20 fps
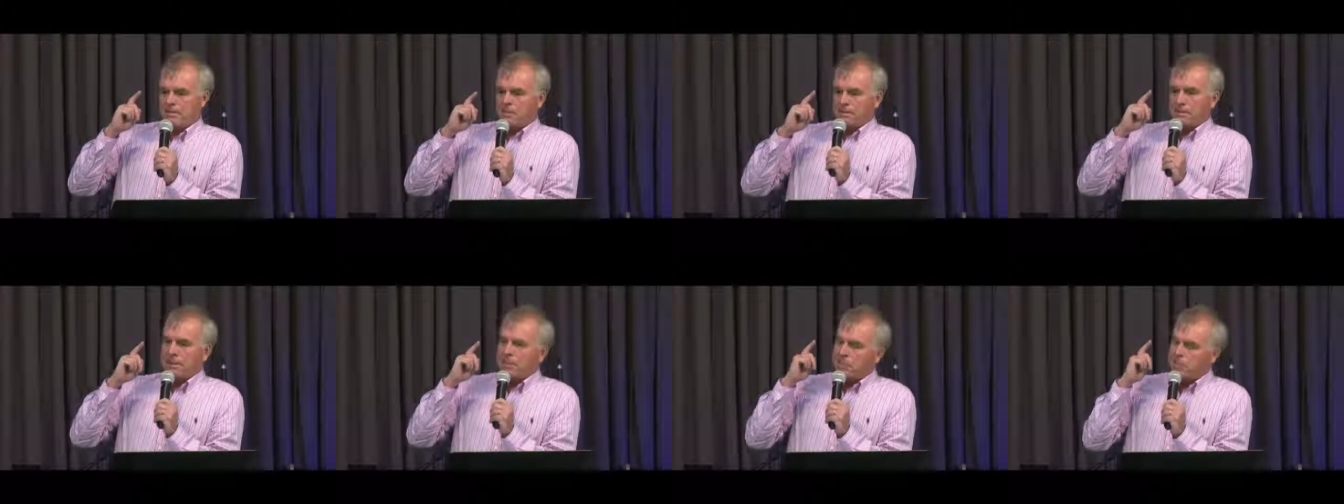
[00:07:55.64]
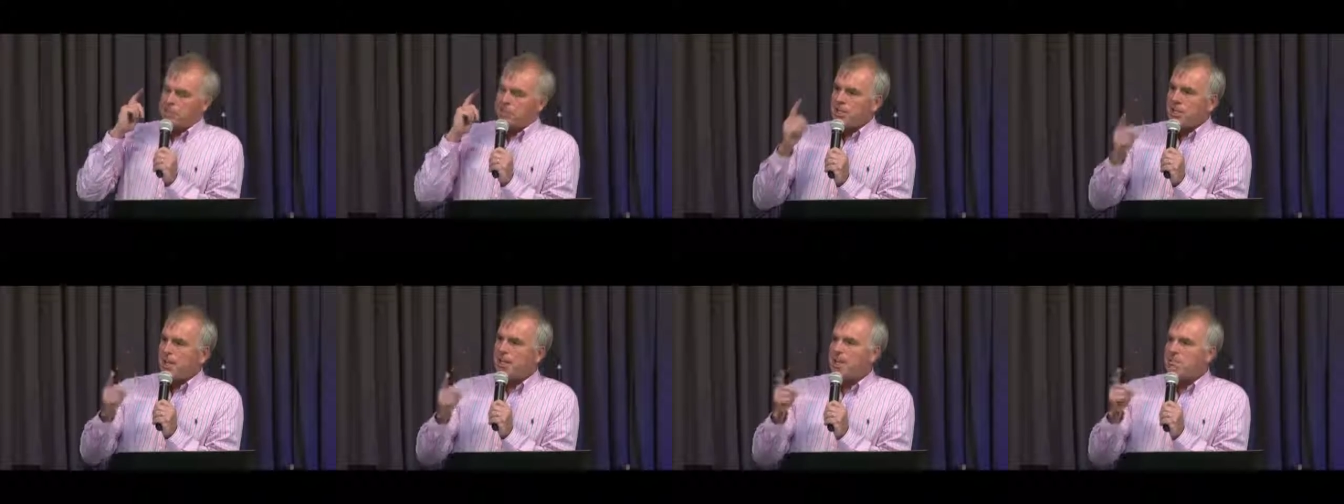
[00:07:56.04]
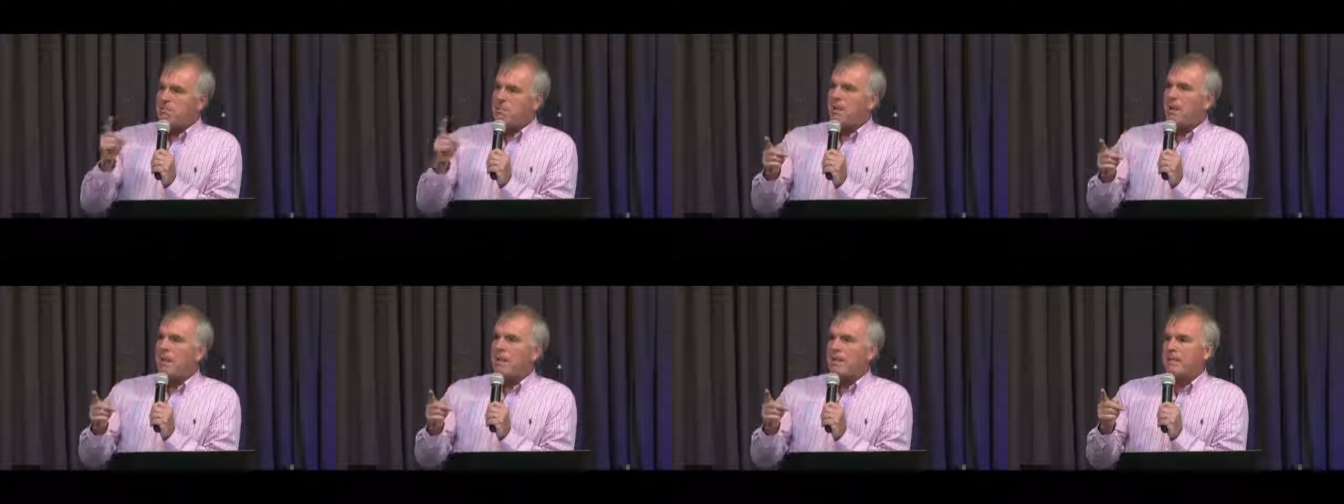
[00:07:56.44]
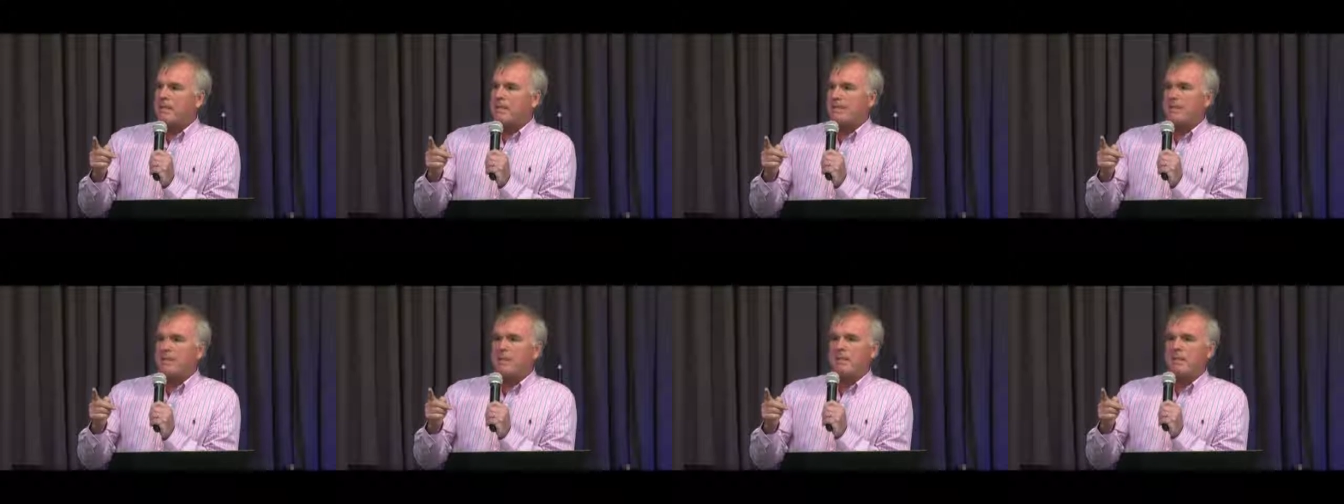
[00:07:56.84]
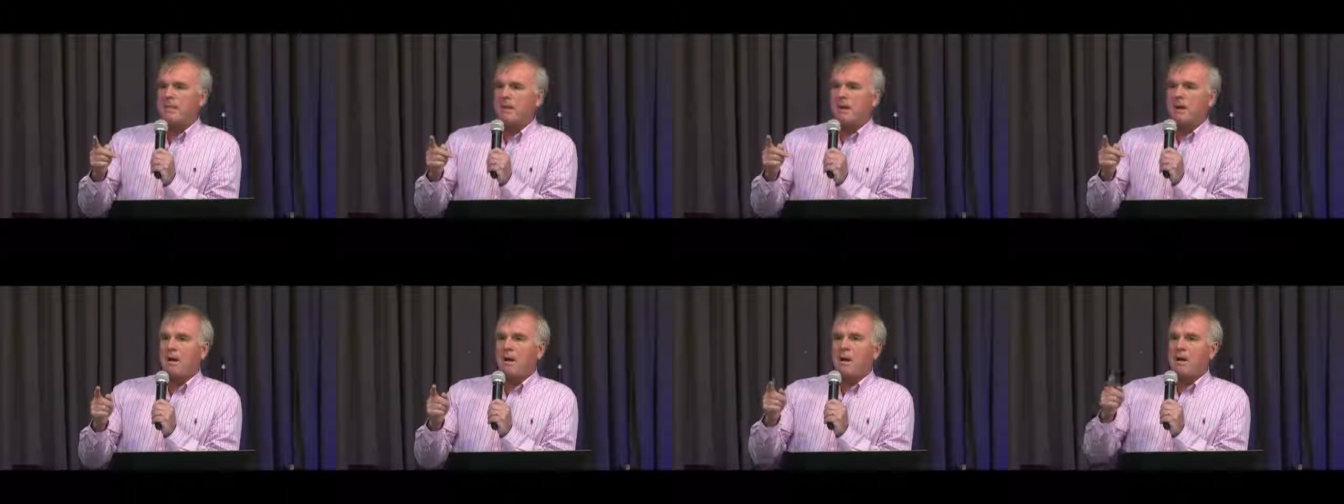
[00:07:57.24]
The shed blood
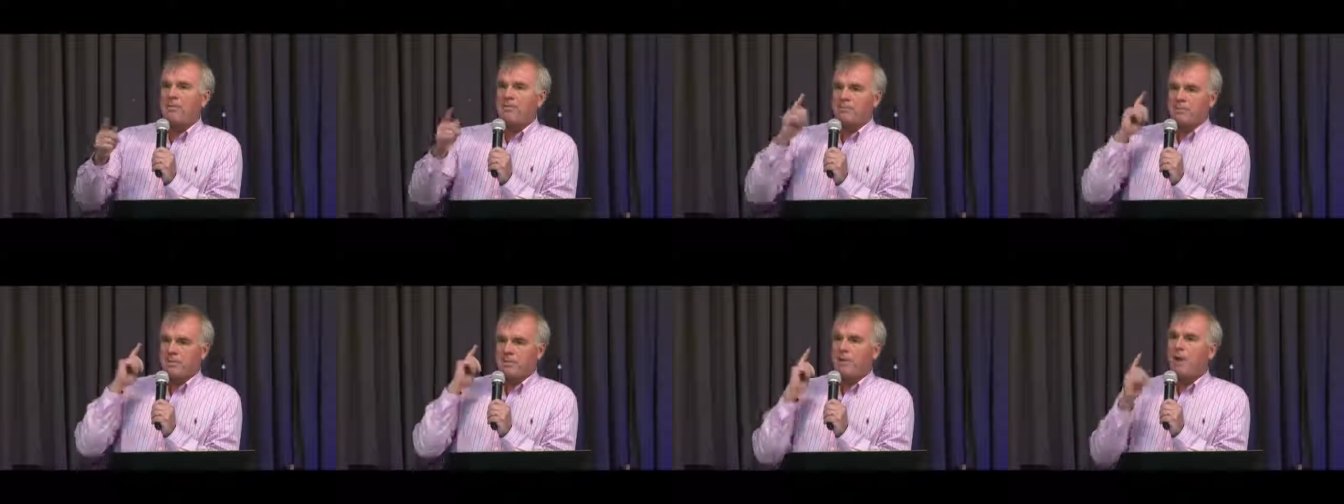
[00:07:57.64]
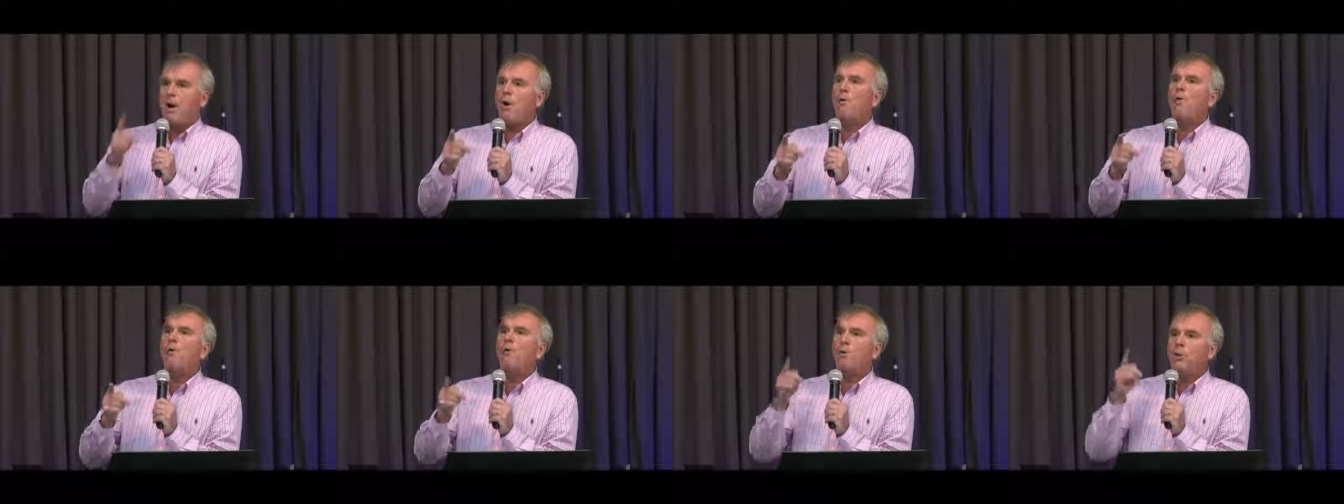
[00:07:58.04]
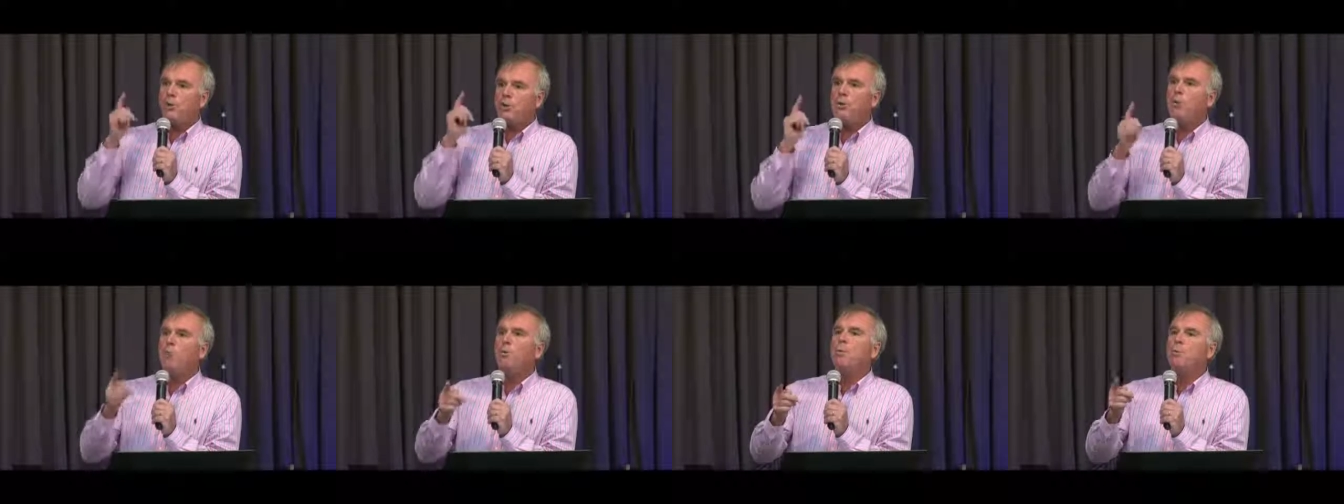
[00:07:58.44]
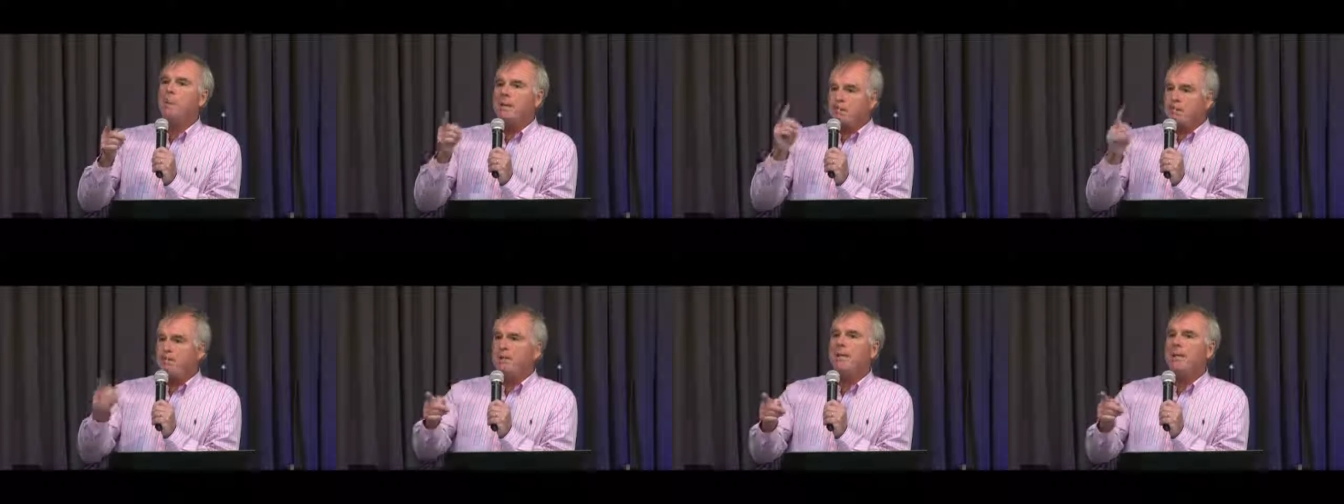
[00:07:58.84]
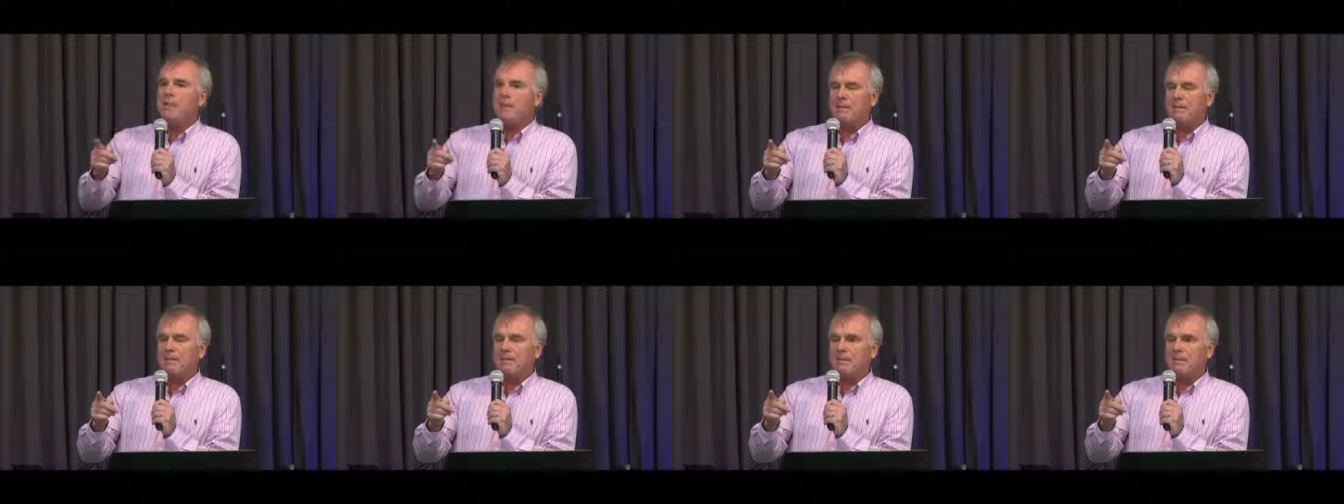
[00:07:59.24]
of no human
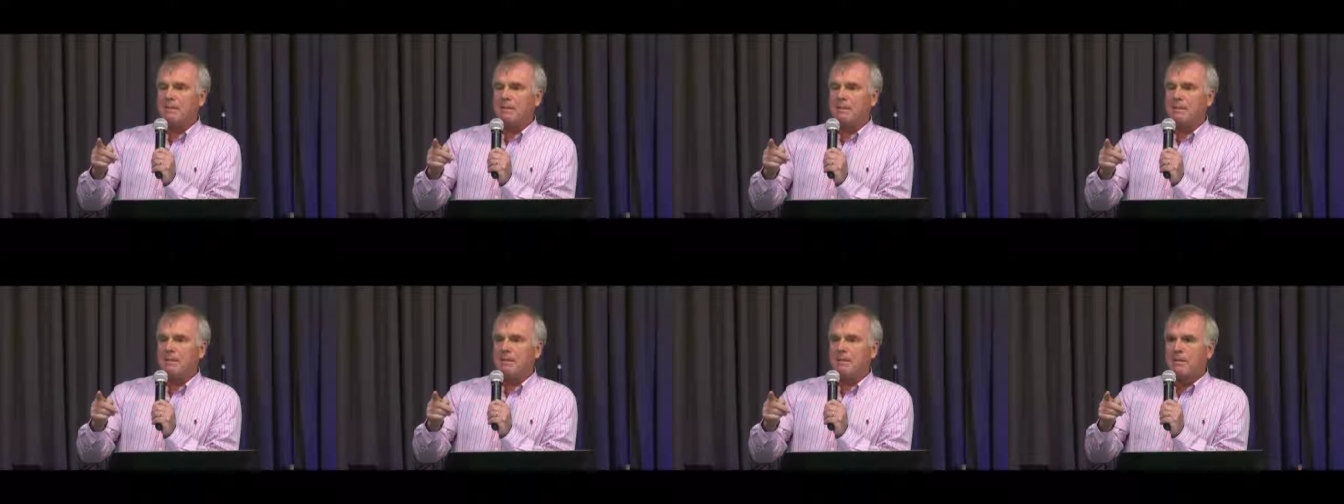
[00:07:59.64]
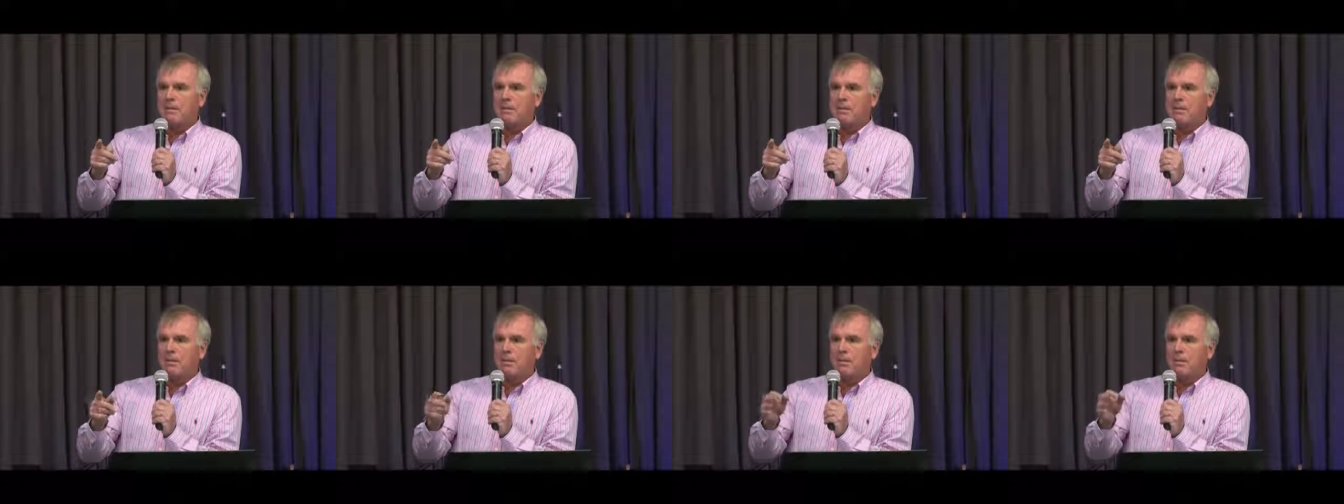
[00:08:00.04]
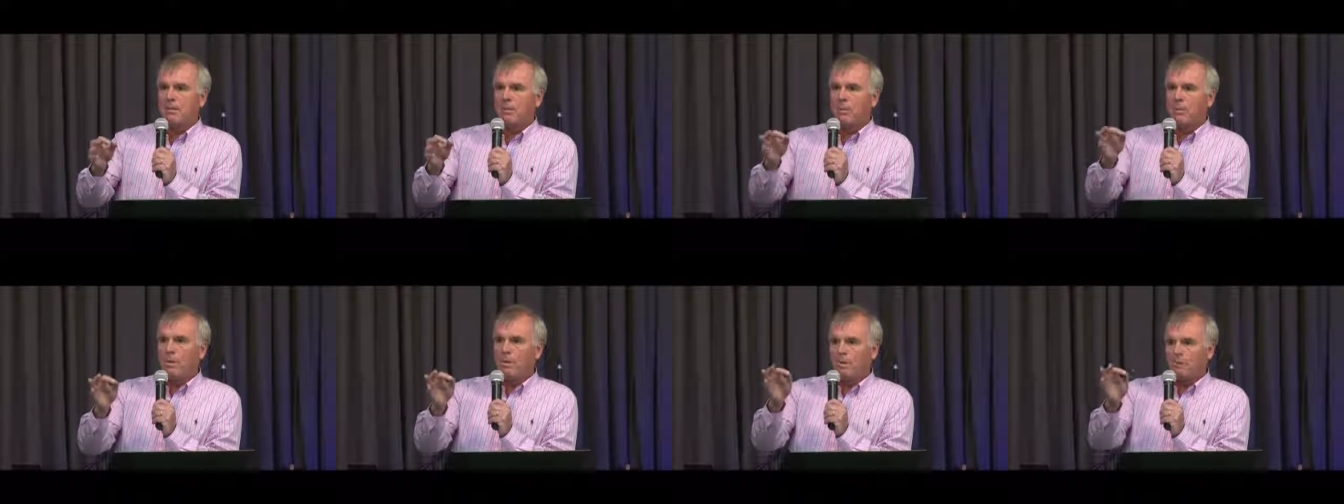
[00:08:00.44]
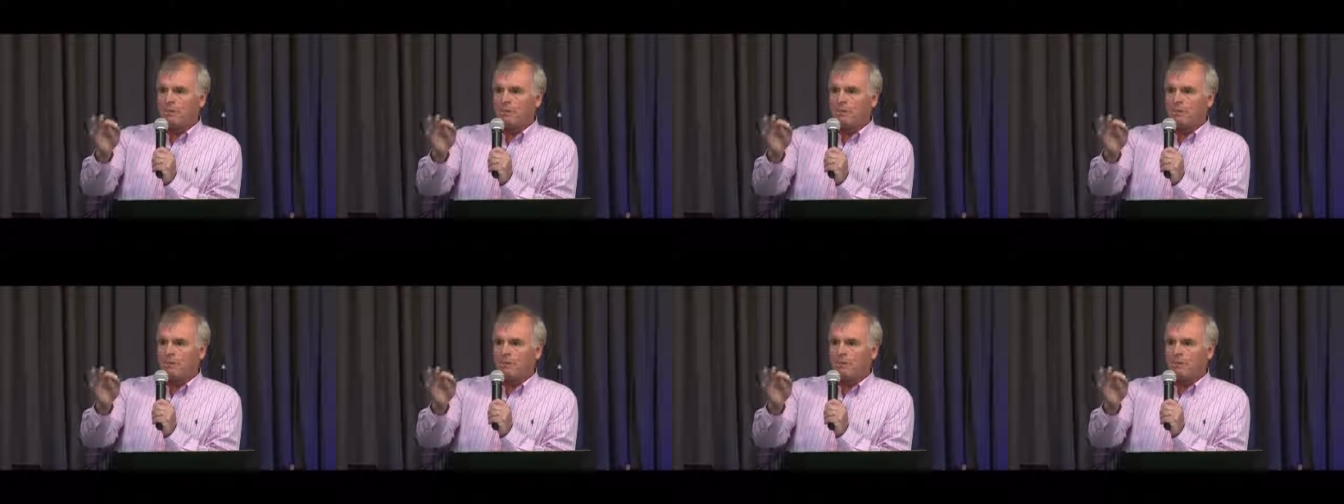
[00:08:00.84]
being will